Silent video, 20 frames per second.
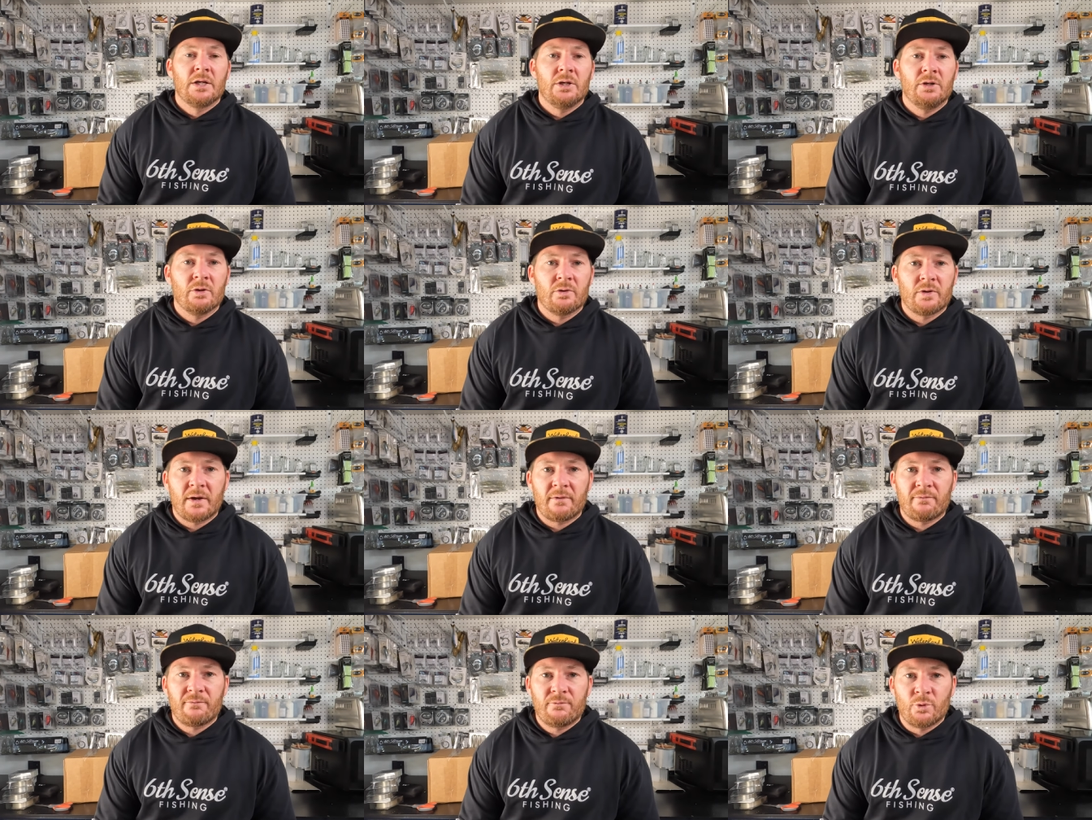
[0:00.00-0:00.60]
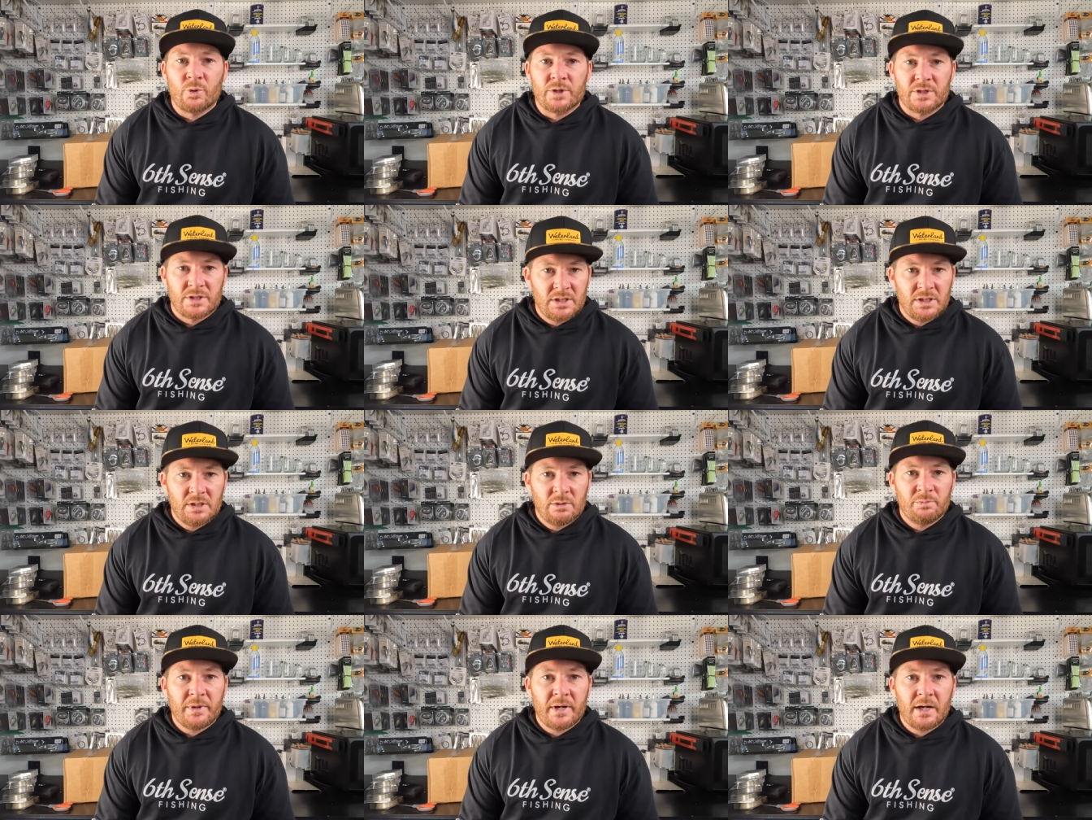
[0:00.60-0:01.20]
you know, that
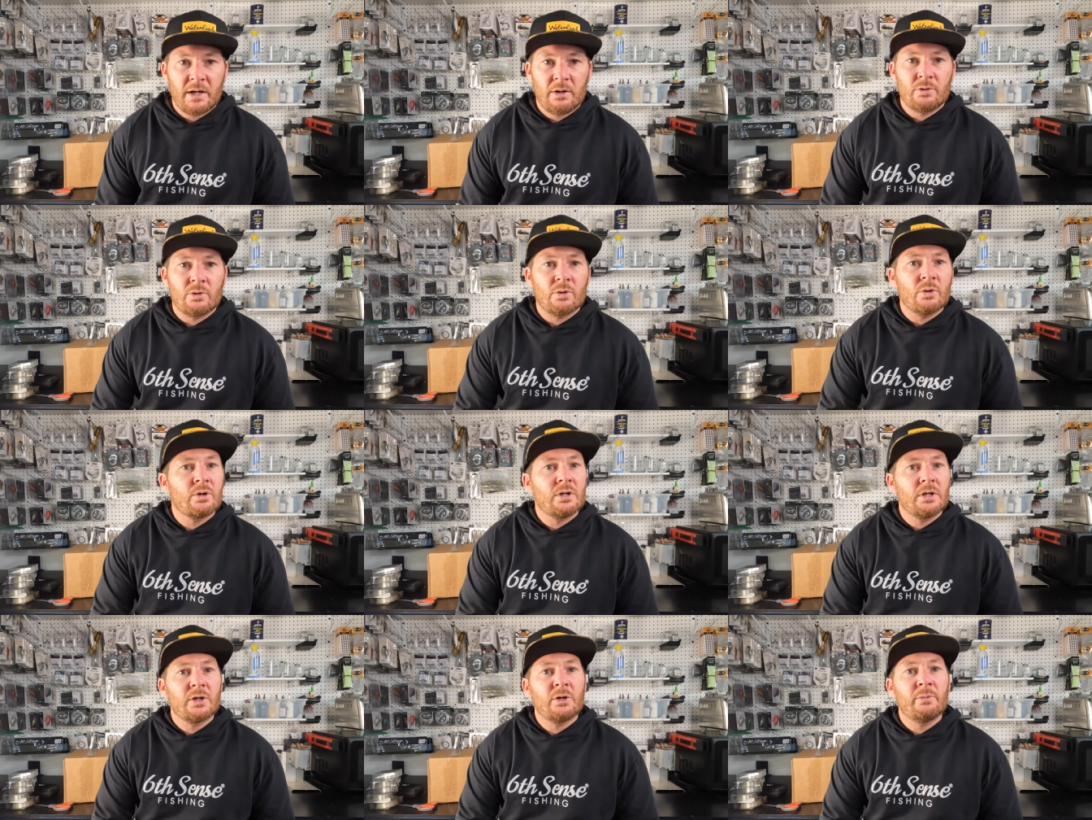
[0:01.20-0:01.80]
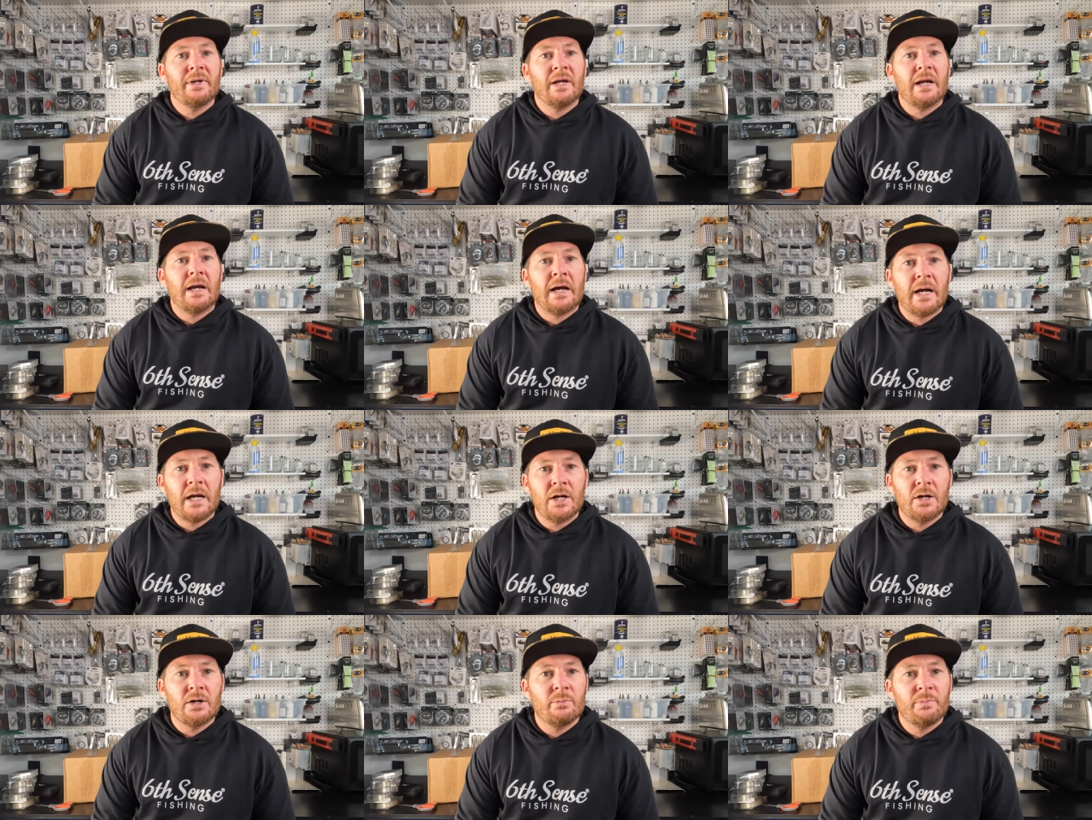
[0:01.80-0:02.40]
14 pound or a little bit
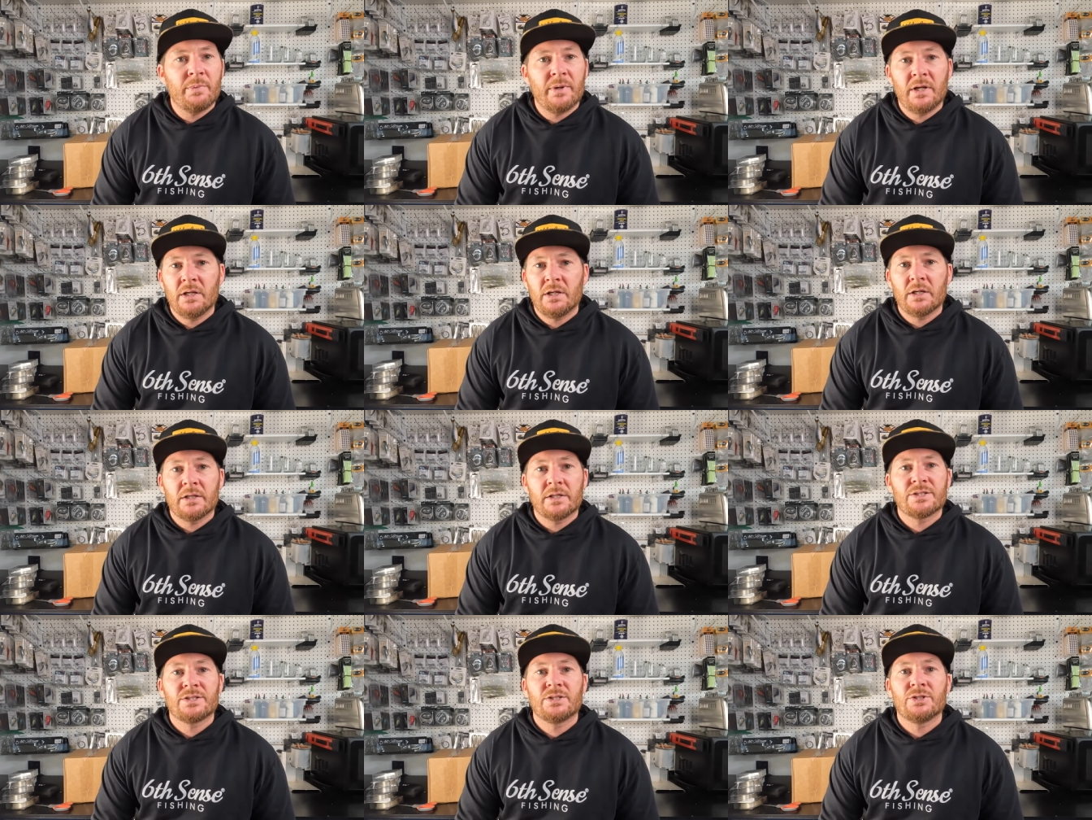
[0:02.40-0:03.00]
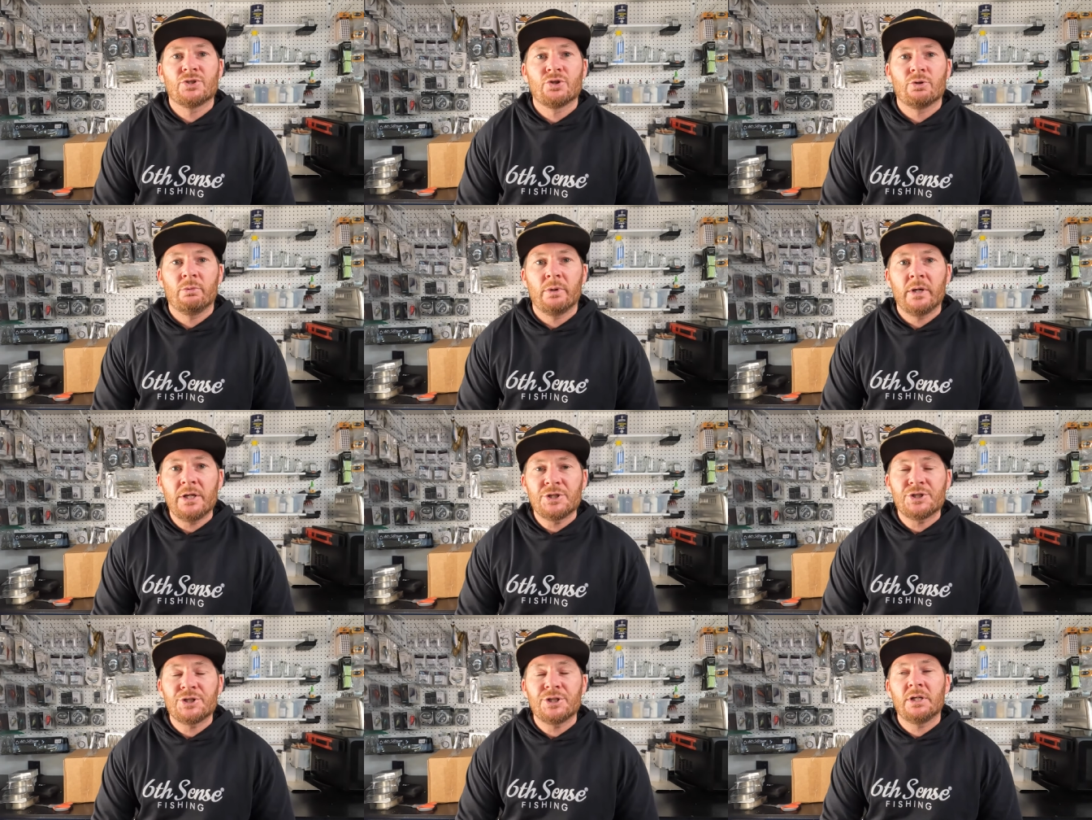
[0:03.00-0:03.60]
higher depending on the
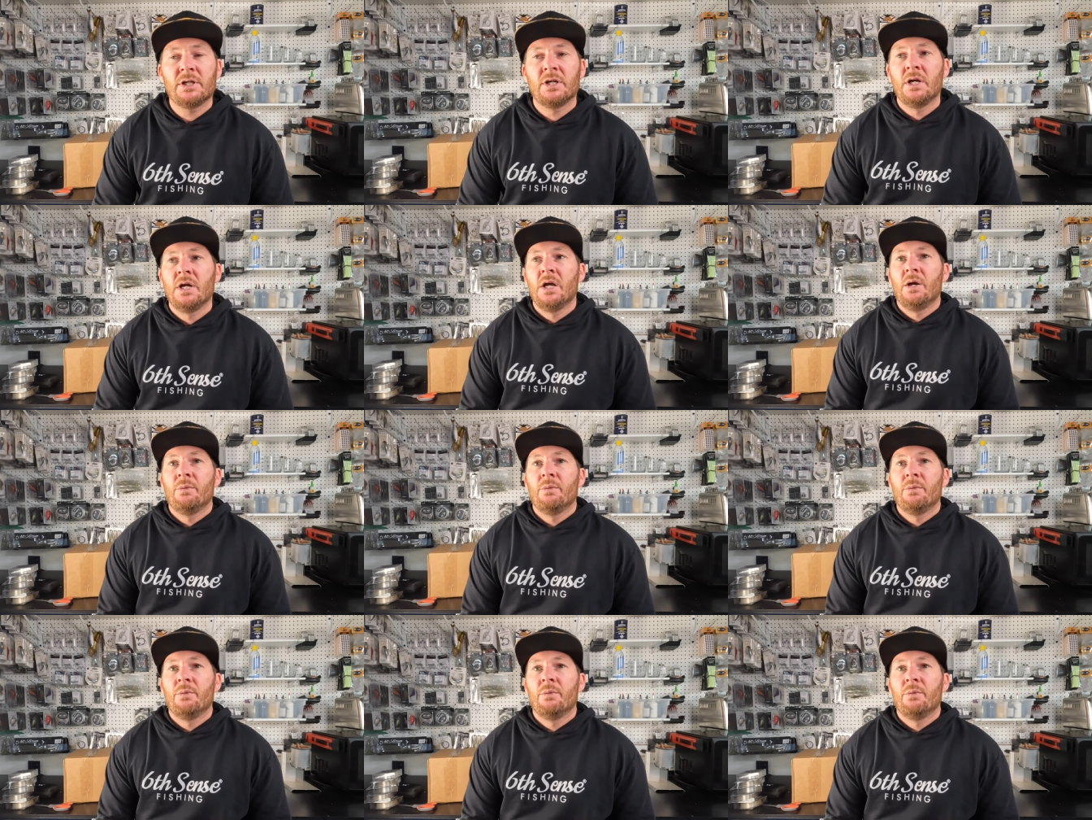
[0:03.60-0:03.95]
situation.